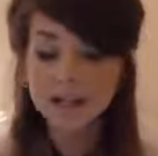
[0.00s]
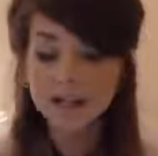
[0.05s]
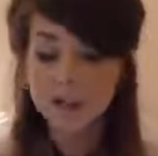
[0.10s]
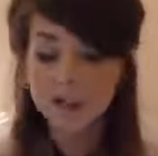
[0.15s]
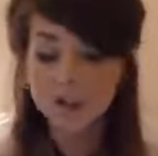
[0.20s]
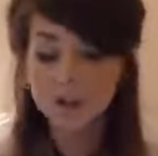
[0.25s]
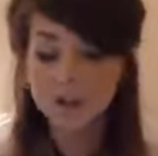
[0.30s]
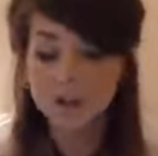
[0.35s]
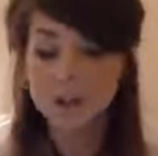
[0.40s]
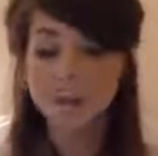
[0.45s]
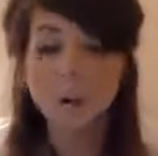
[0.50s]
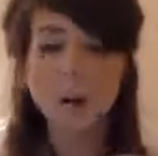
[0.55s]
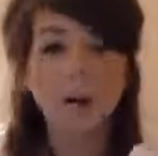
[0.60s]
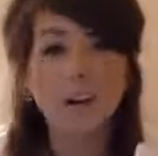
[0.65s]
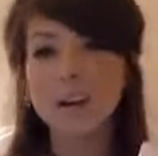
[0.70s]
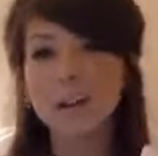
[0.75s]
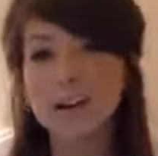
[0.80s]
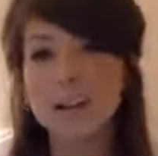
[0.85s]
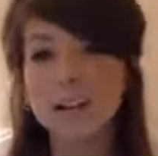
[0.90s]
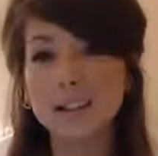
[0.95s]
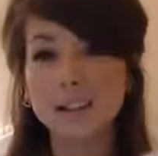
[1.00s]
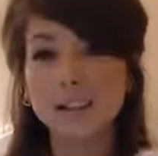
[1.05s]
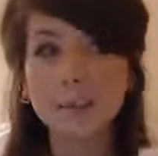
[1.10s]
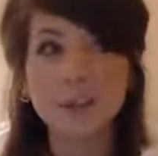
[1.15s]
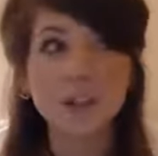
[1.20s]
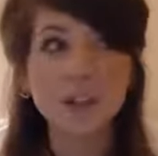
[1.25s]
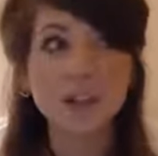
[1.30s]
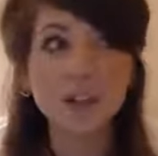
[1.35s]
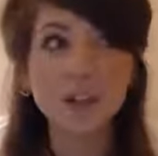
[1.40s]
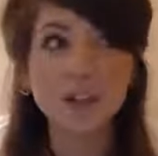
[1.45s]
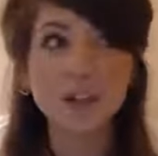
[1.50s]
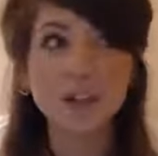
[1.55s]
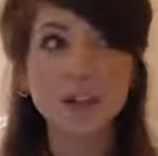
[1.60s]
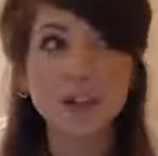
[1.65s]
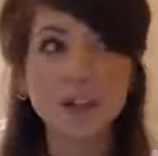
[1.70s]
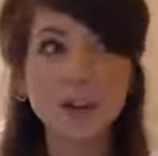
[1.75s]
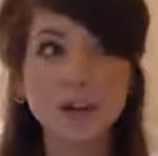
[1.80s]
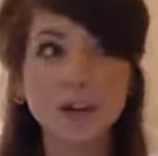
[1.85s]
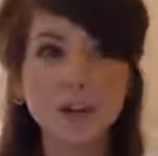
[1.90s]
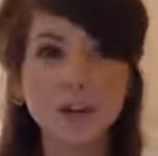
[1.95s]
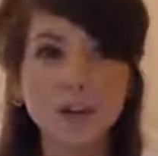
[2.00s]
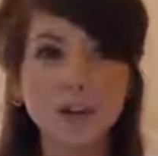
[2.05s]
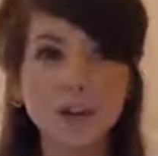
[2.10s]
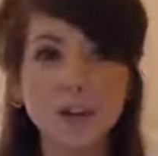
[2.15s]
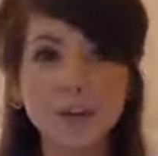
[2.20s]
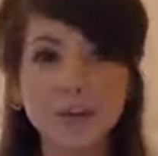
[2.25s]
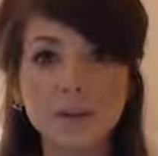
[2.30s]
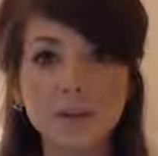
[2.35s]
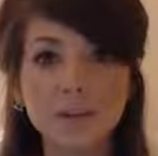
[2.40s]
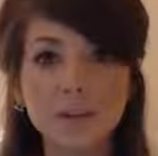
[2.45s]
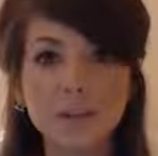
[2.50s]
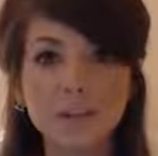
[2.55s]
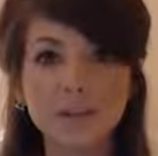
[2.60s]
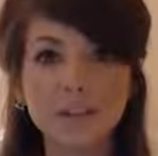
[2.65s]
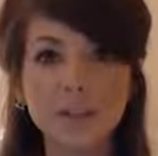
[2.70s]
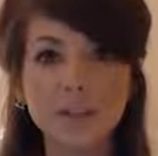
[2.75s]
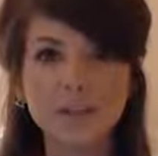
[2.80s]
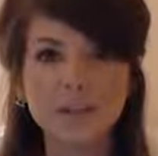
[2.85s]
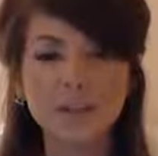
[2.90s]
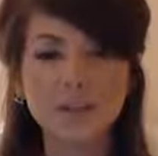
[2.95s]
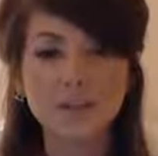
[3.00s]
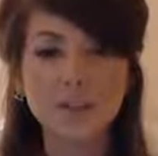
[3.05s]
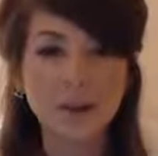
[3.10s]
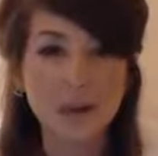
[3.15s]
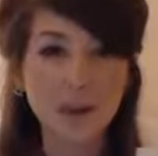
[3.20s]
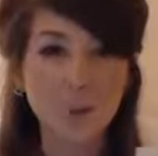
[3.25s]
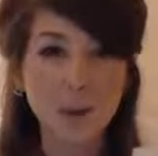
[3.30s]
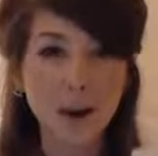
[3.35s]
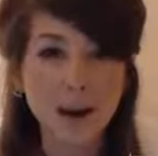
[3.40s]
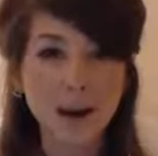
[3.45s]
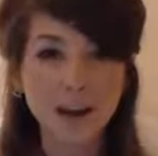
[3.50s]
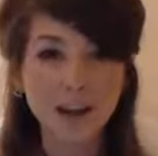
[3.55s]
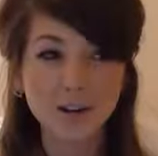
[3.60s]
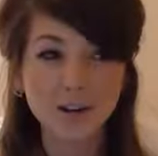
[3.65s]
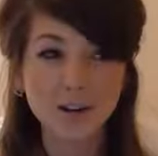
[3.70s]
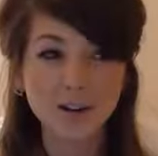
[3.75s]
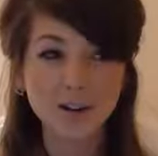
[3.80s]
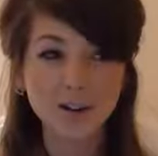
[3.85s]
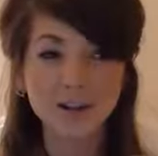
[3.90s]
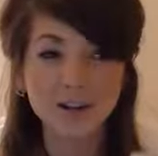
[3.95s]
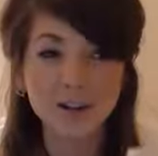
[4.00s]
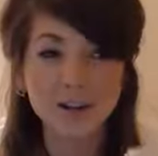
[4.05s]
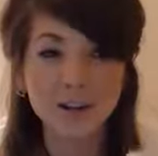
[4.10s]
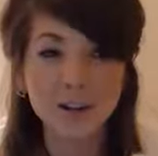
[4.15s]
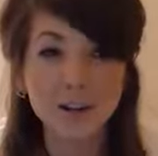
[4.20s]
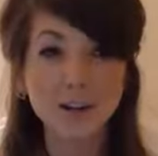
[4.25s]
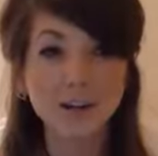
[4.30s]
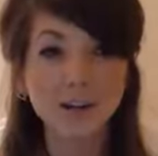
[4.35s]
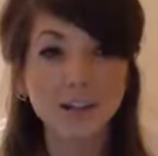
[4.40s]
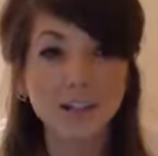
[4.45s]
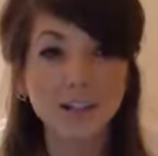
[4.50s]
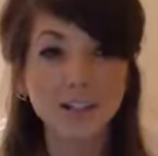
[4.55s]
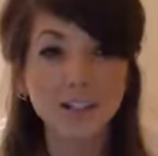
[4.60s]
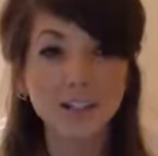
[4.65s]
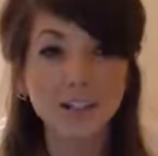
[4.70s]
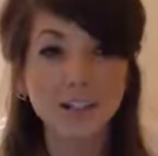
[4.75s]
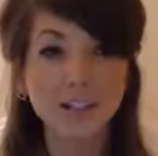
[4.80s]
which is quite nice, especially on those like mornings when you don't really feel very awake or your skin looks a bit